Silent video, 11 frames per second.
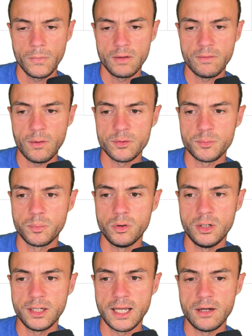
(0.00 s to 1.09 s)
If I was
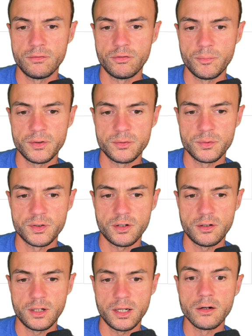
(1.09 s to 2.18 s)
pulling out from this
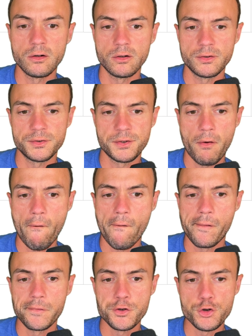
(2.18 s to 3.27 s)
result errors
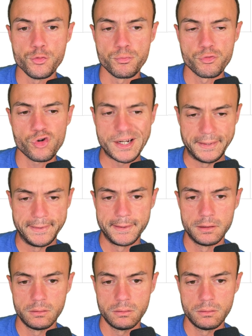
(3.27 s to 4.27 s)
to print,